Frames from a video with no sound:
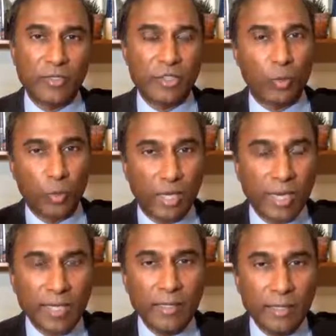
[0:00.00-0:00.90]
Fauci.
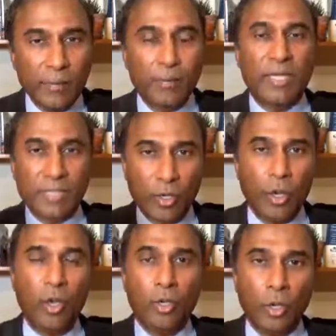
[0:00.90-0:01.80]
Why? Because they
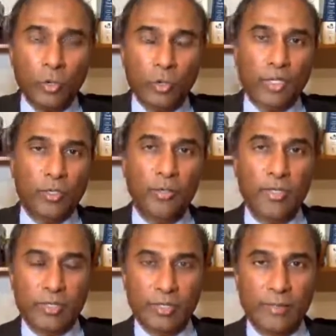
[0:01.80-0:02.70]
all owe their
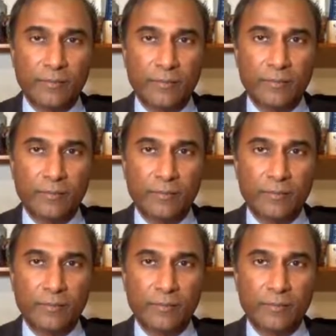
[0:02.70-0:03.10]
career to him.